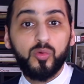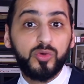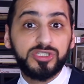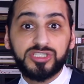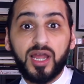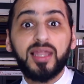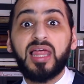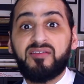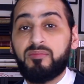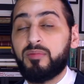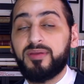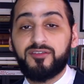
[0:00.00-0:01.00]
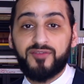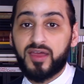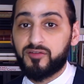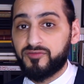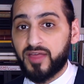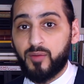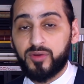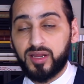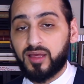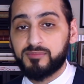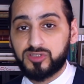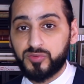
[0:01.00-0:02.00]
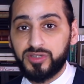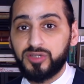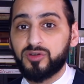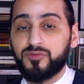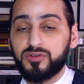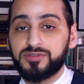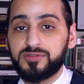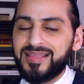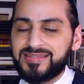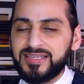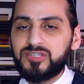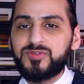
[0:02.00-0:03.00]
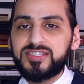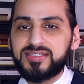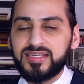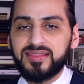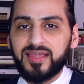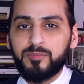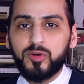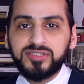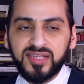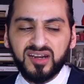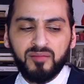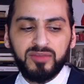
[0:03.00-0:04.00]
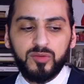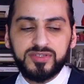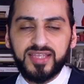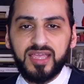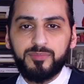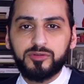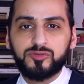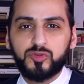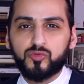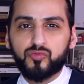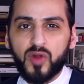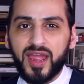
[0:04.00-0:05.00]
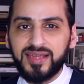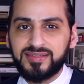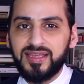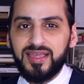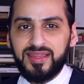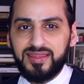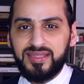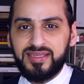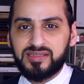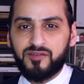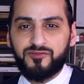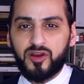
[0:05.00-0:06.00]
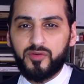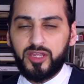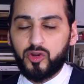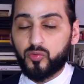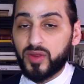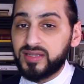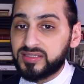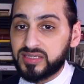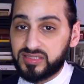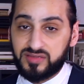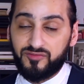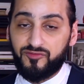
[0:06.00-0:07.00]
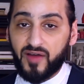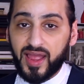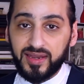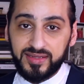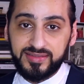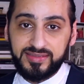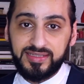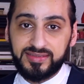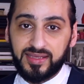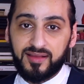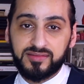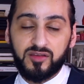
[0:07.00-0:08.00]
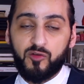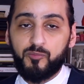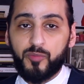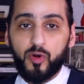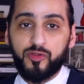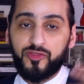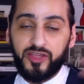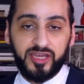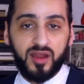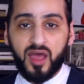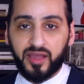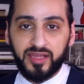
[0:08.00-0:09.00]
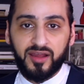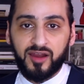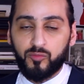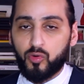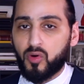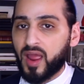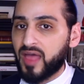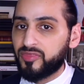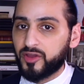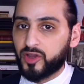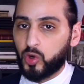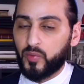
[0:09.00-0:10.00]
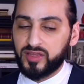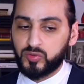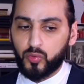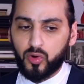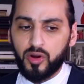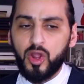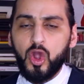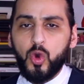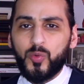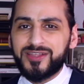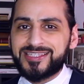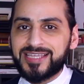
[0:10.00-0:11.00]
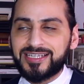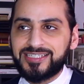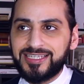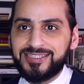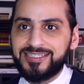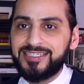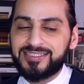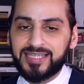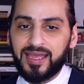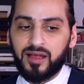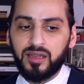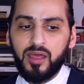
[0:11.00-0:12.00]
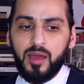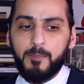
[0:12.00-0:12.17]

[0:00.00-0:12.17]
which I love. I'm a big fan of that when it comes to reading novels. It's interesting that Muhsin al-Ramli was able to write these very horrendous, violent details of both the Iraq-Iran war and the Kuwait war with such detail,